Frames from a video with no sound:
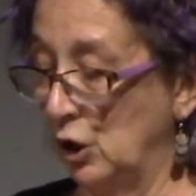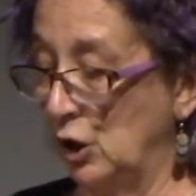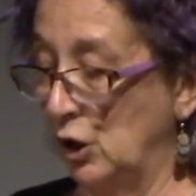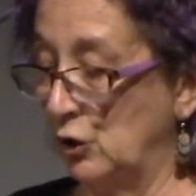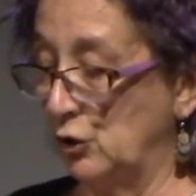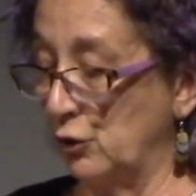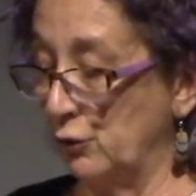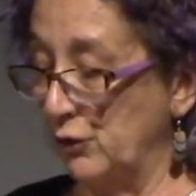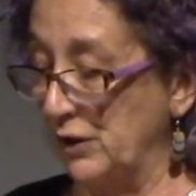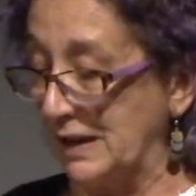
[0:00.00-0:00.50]

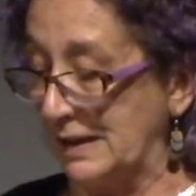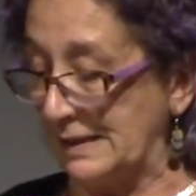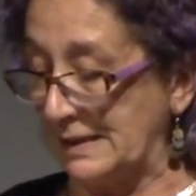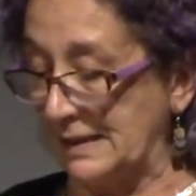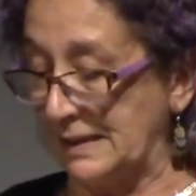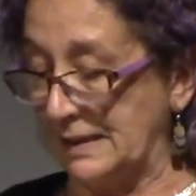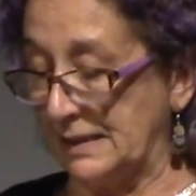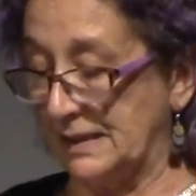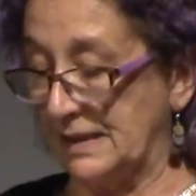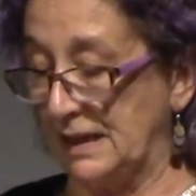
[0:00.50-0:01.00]
the reason
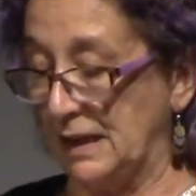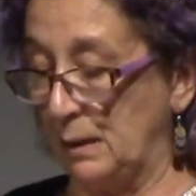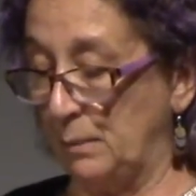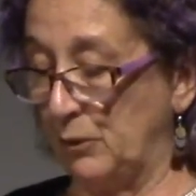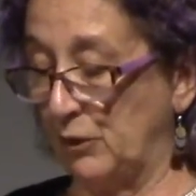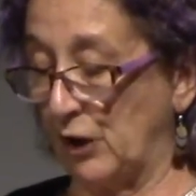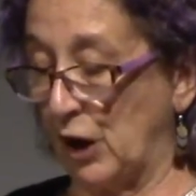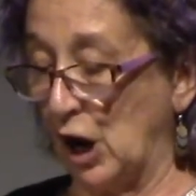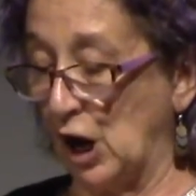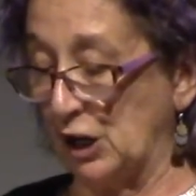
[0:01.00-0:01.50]
it
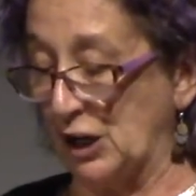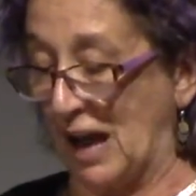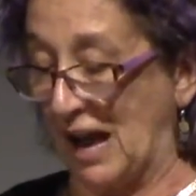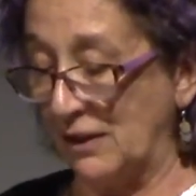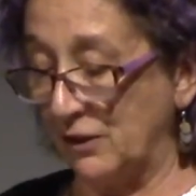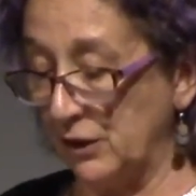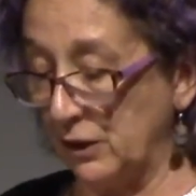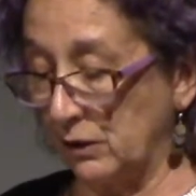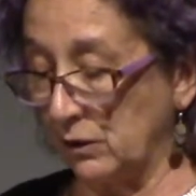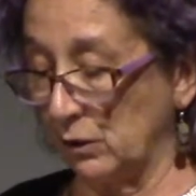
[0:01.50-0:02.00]
seems
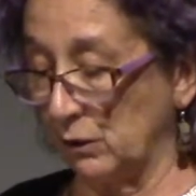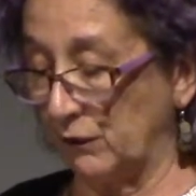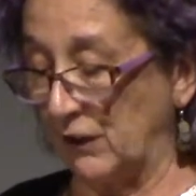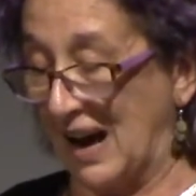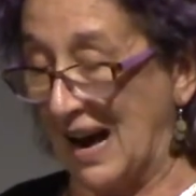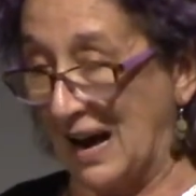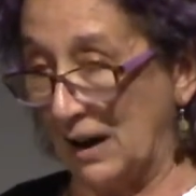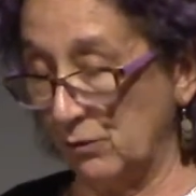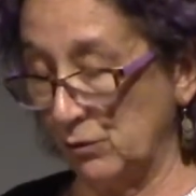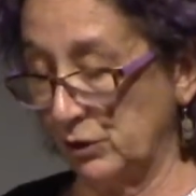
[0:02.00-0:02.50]
unethical for
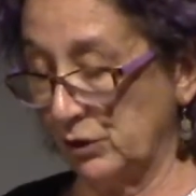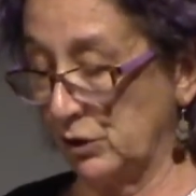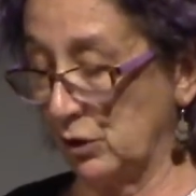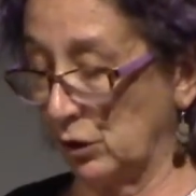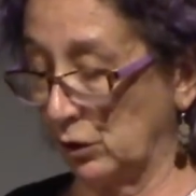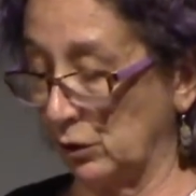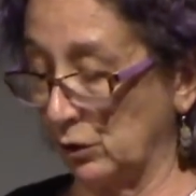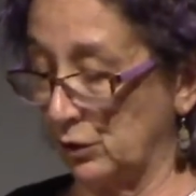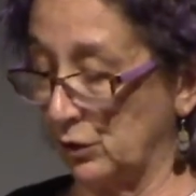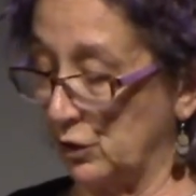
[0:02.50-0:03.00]

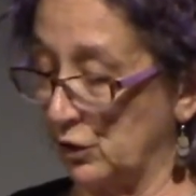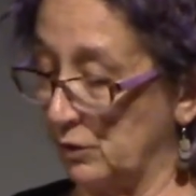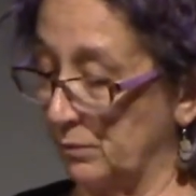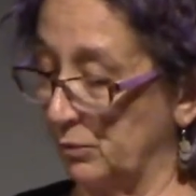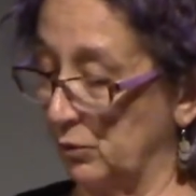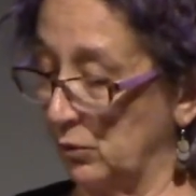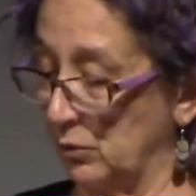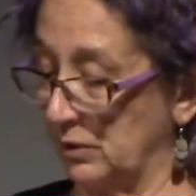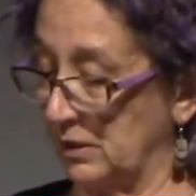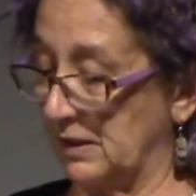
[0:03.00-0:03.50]
Aristotle to
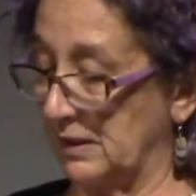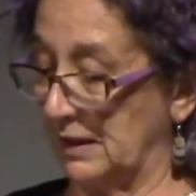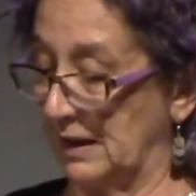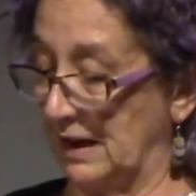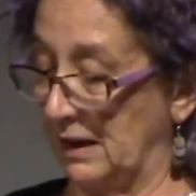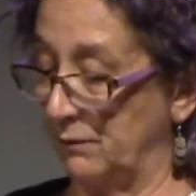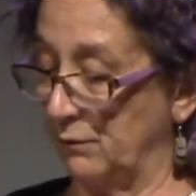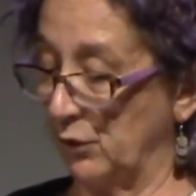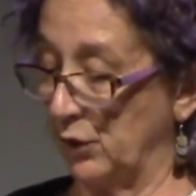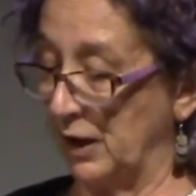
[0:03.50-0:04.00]
support
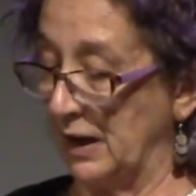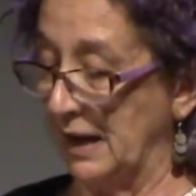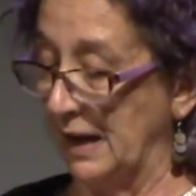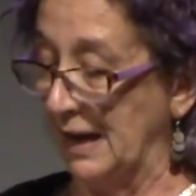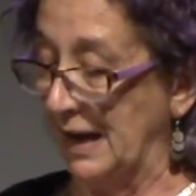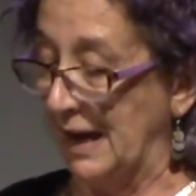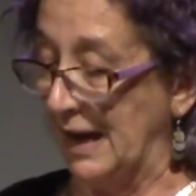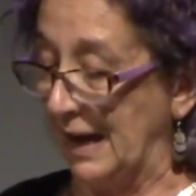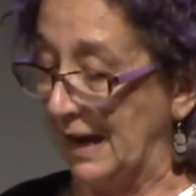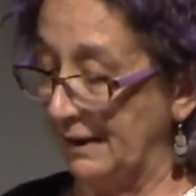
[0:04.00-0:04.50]
slavery
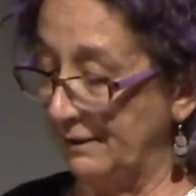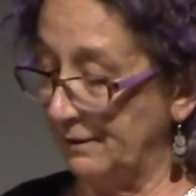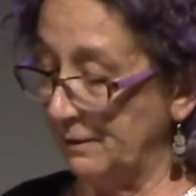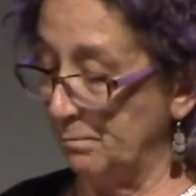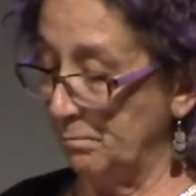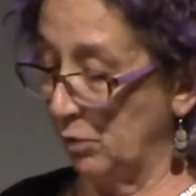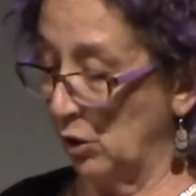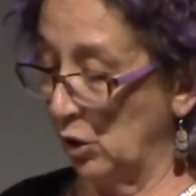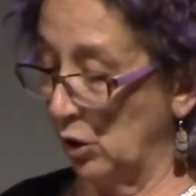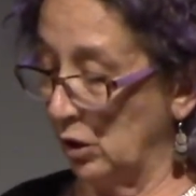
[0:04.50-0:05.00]
is
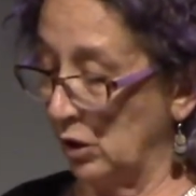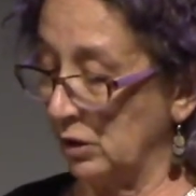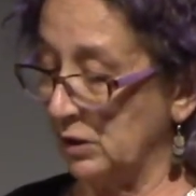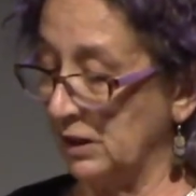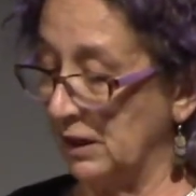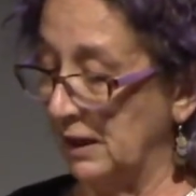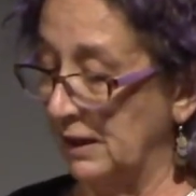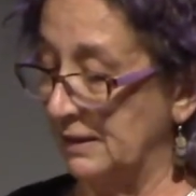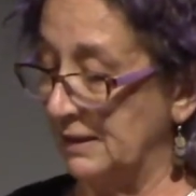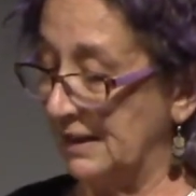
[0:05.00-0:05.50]
in part
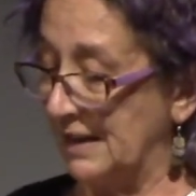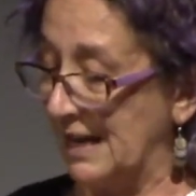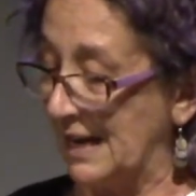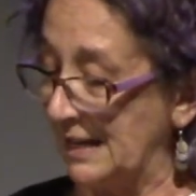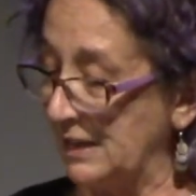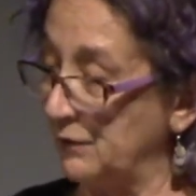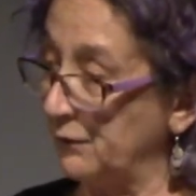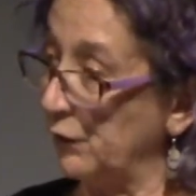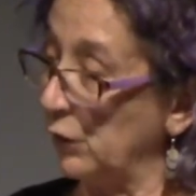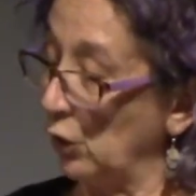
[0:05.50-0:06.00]
that
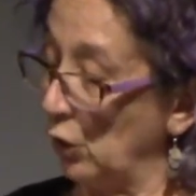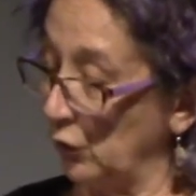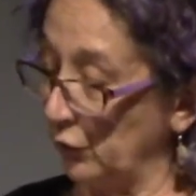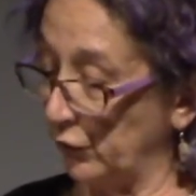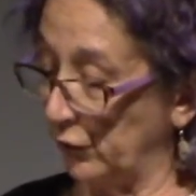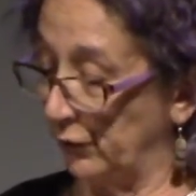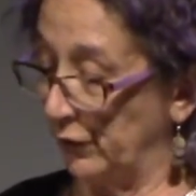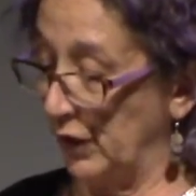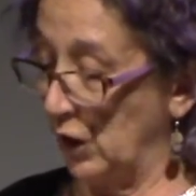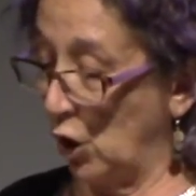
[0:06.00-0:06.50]
his
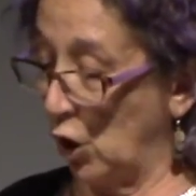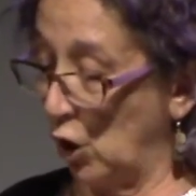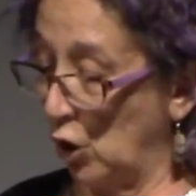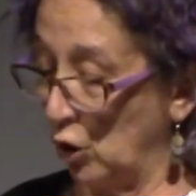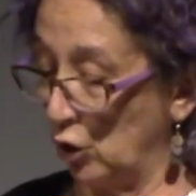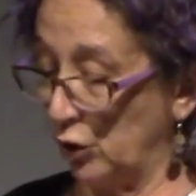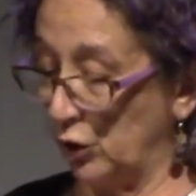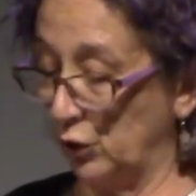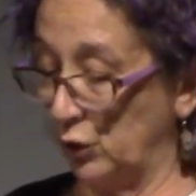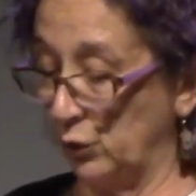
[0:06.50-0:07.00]
philosophy
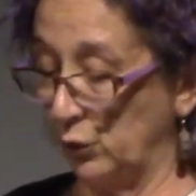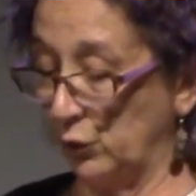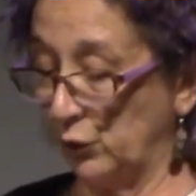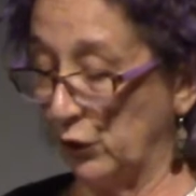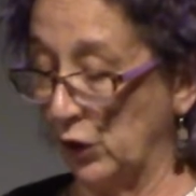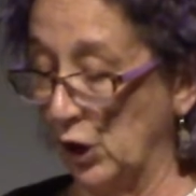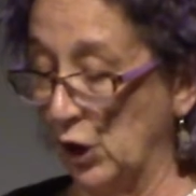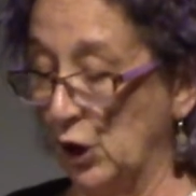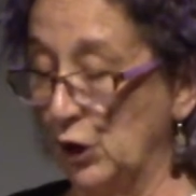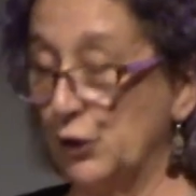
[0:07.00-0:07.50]
argues
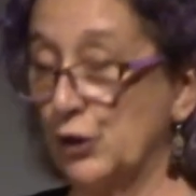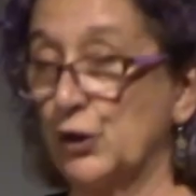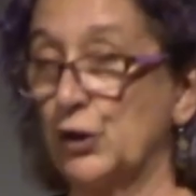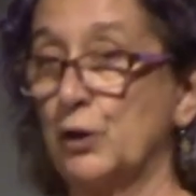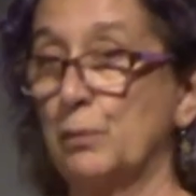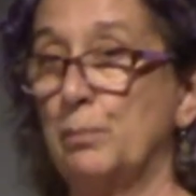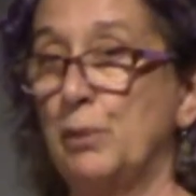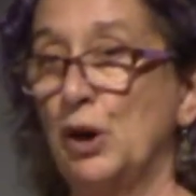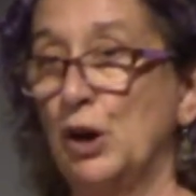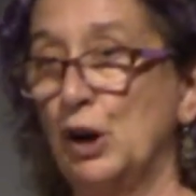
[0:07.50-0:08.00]
that the
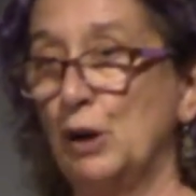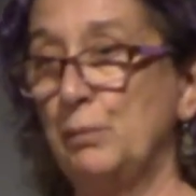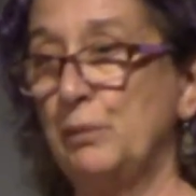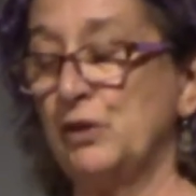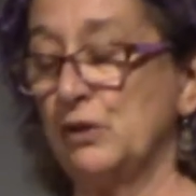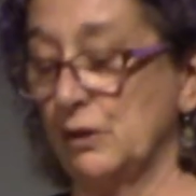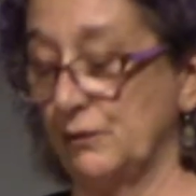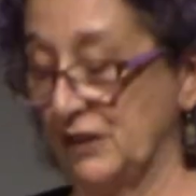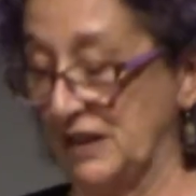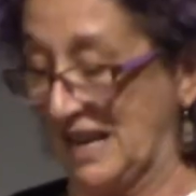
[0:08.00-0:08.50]

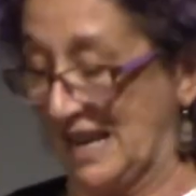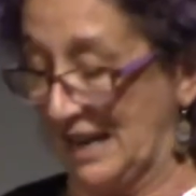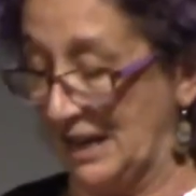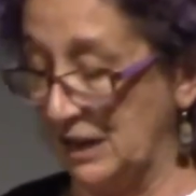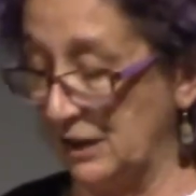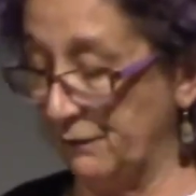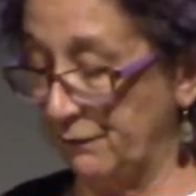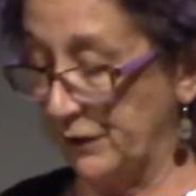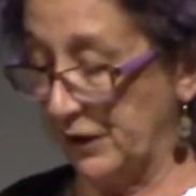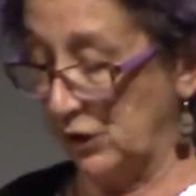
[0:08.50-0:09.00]
purpose of an
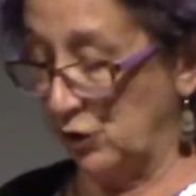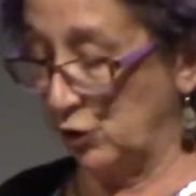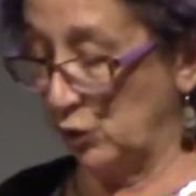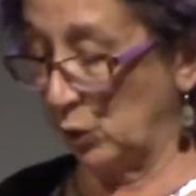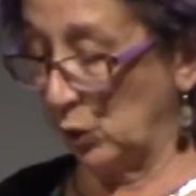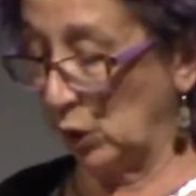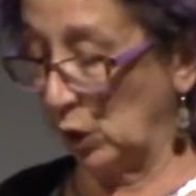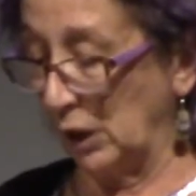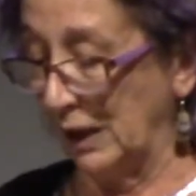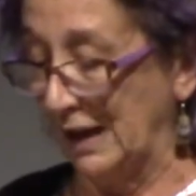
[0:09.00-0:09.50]

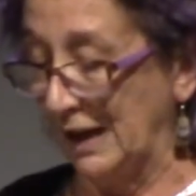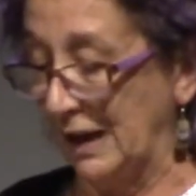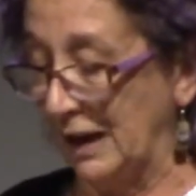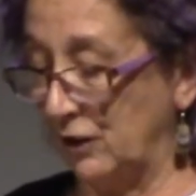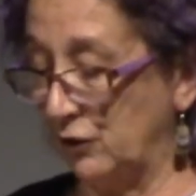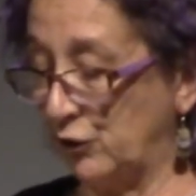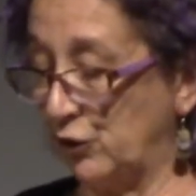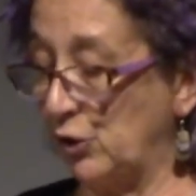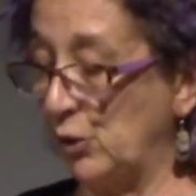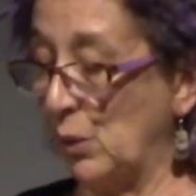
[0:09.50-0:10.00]
individual
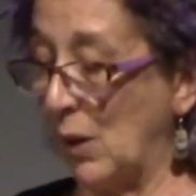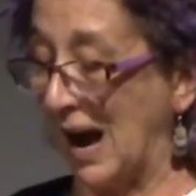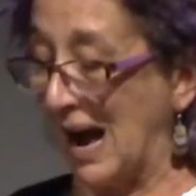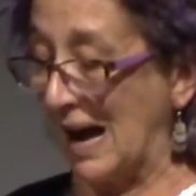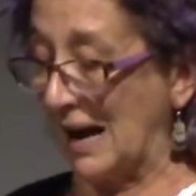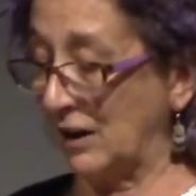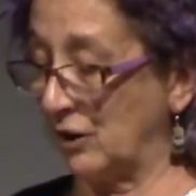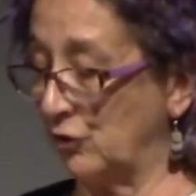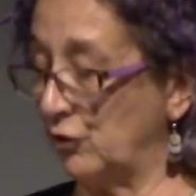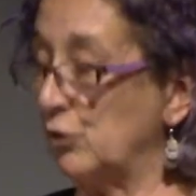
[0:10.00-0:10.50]
is to
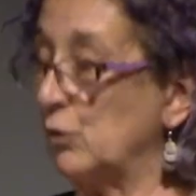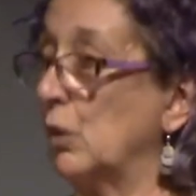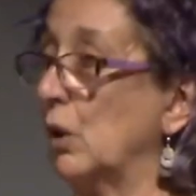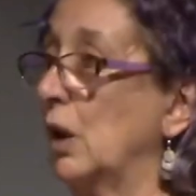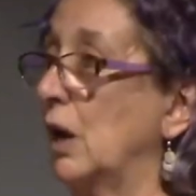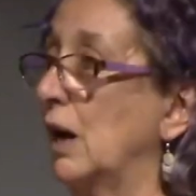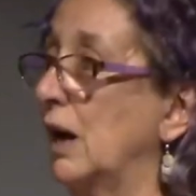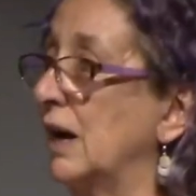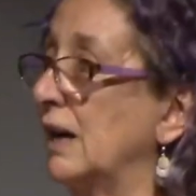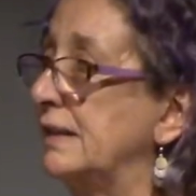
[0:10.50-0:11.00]

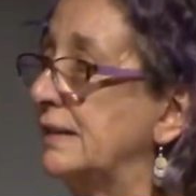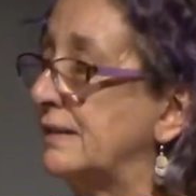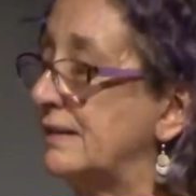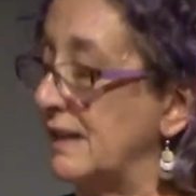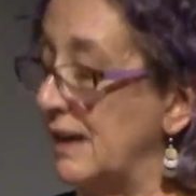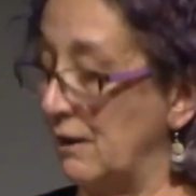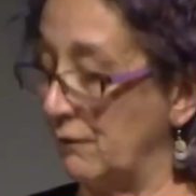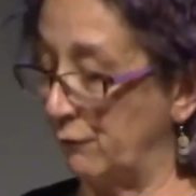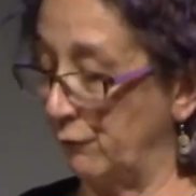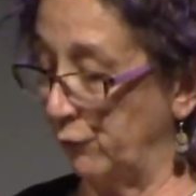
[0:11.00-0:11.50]
actualize
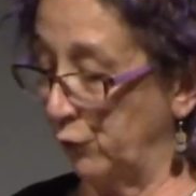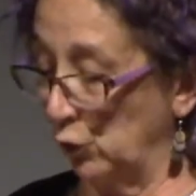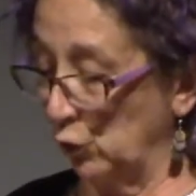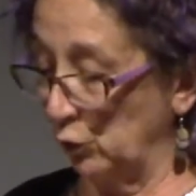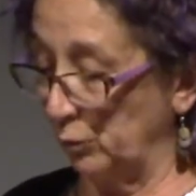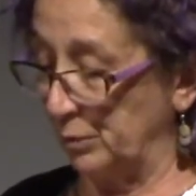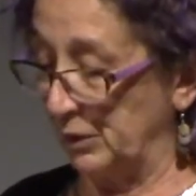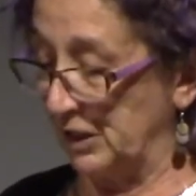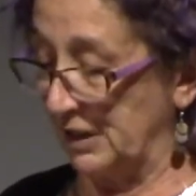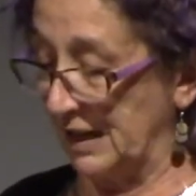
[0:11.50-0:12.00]
their
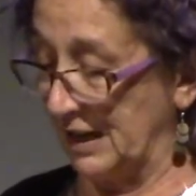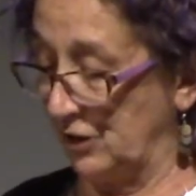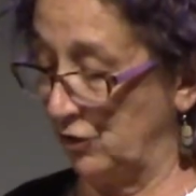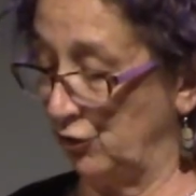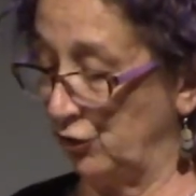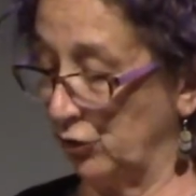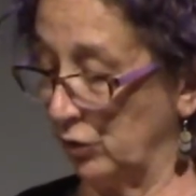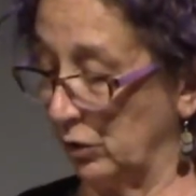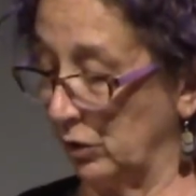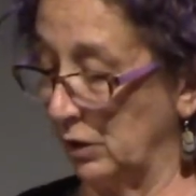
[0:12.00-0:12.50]
full
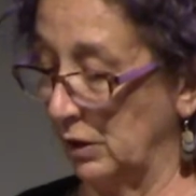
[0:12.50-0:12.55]
potential.